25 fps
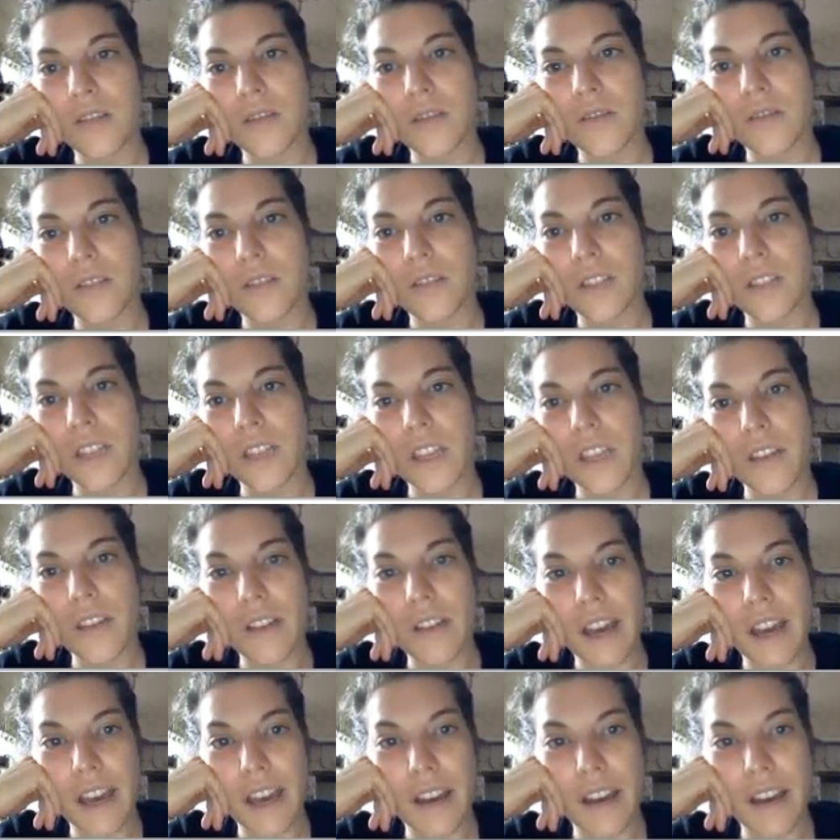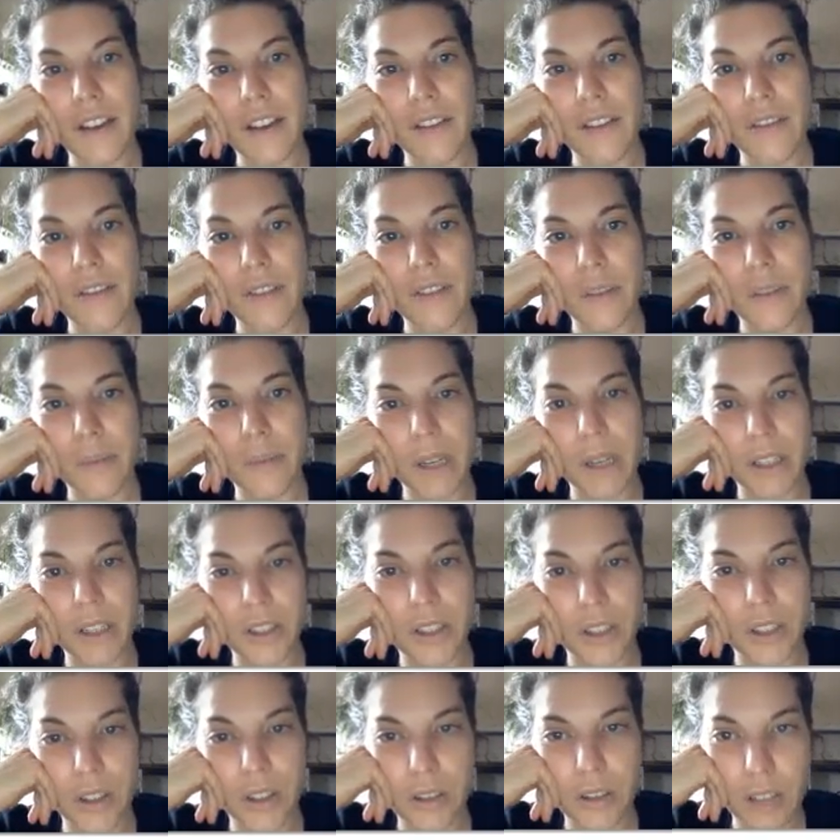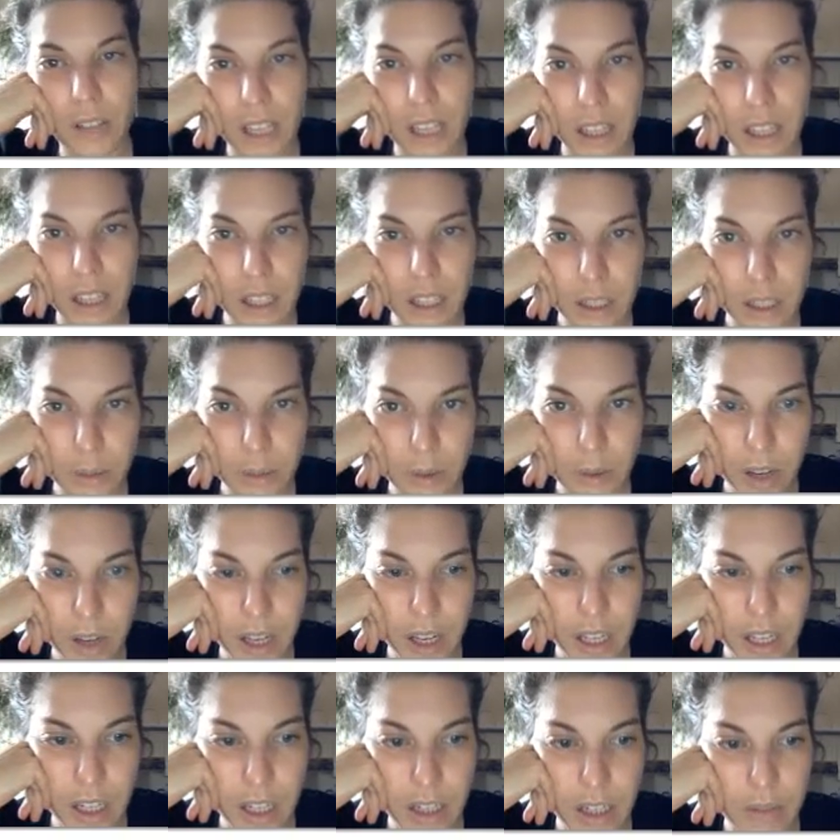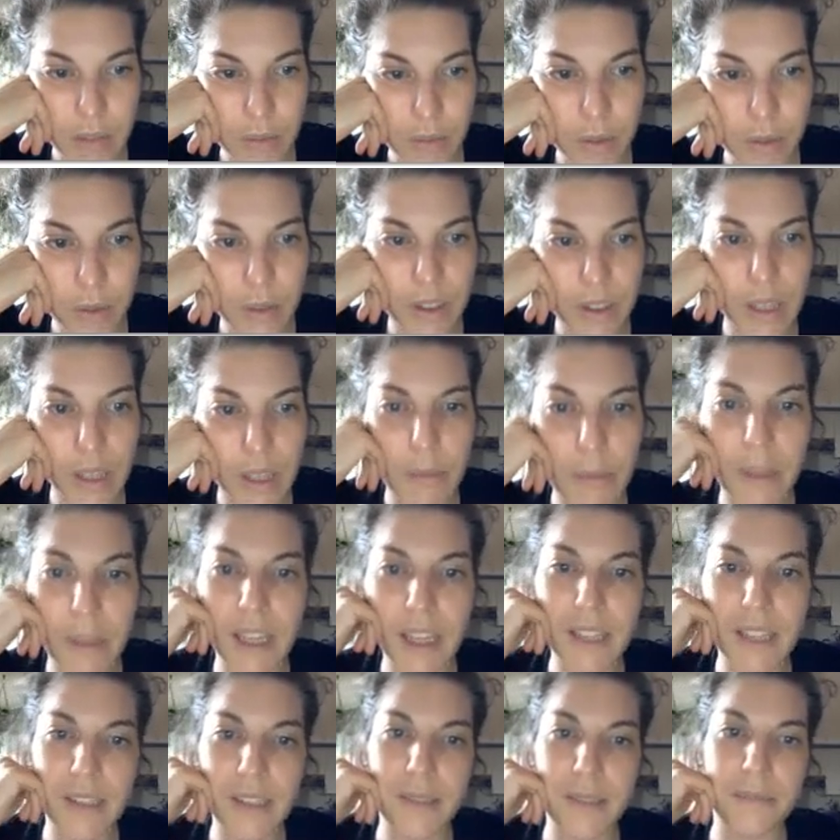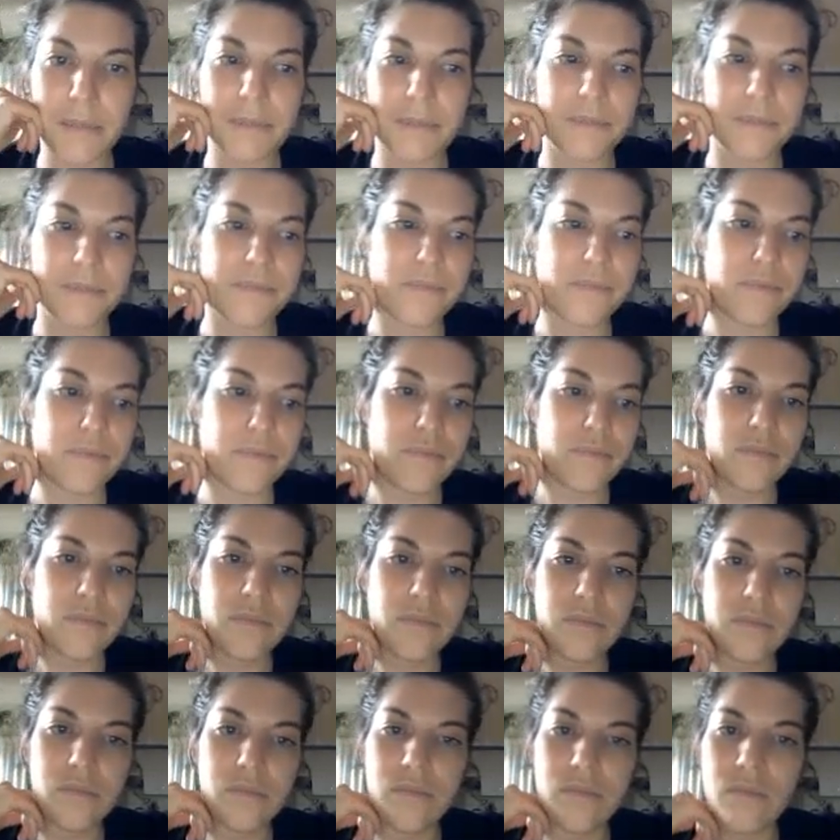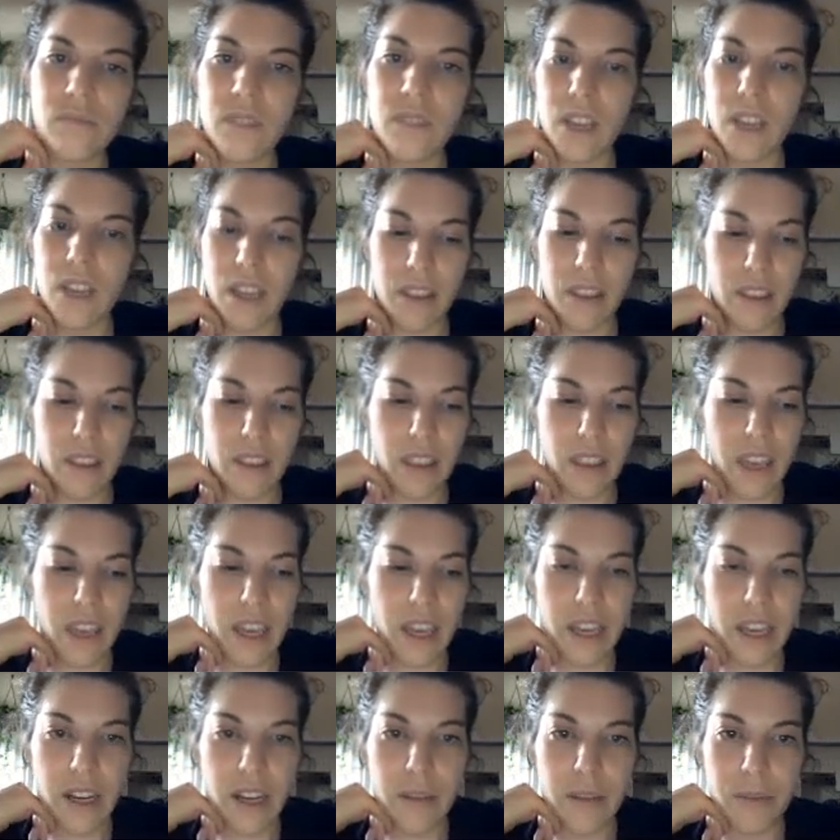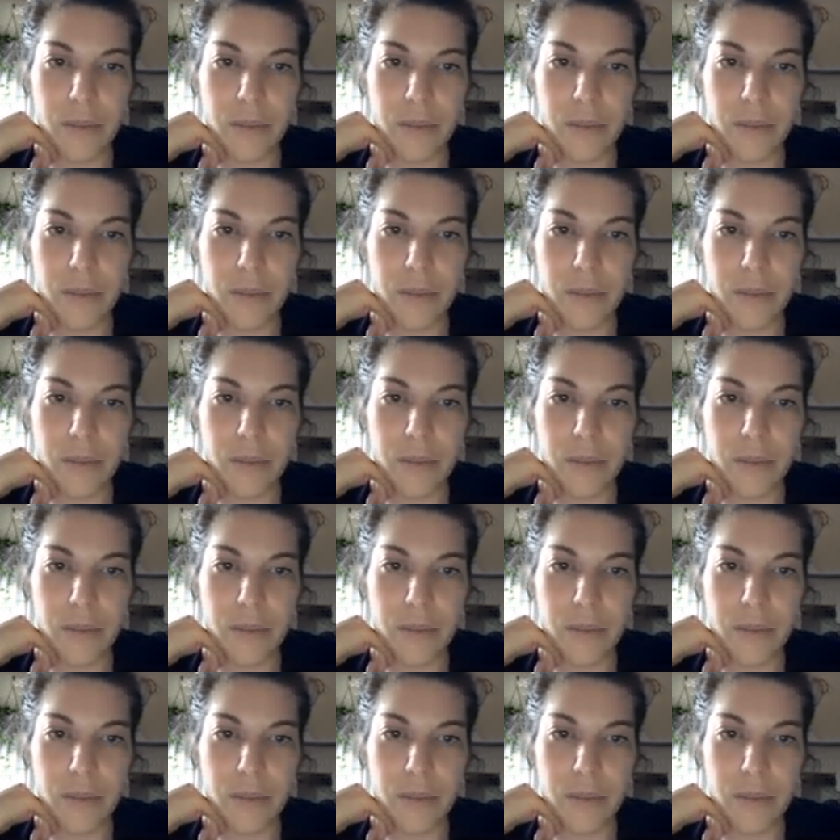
say you have a picture like this one, and we'll say place. And then I'm